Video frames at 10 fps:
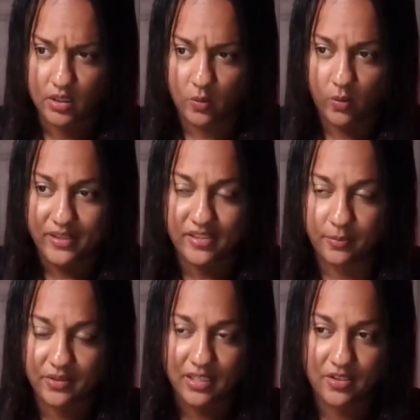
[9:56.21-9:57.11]
What is the
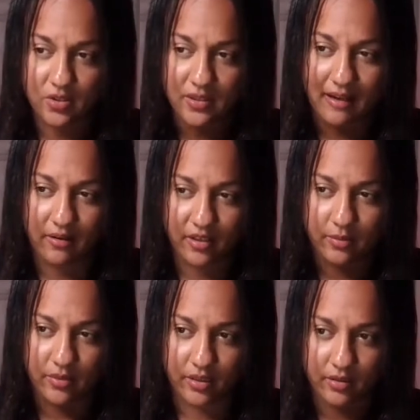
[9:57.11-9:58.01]
potential
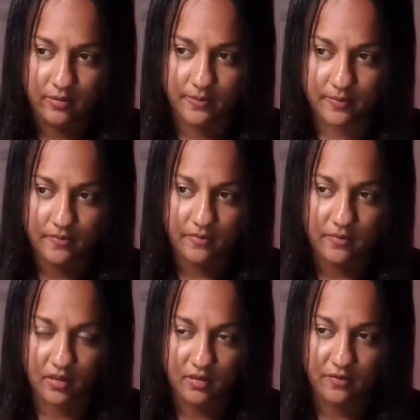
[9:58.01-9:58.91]
outcome here
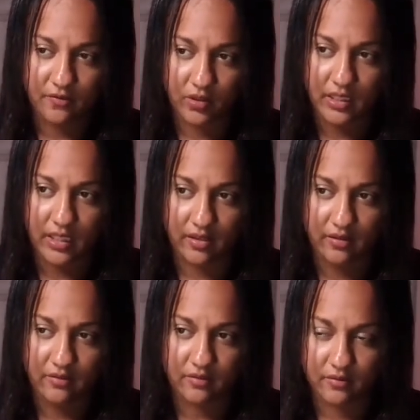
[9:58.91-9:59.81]
for Leo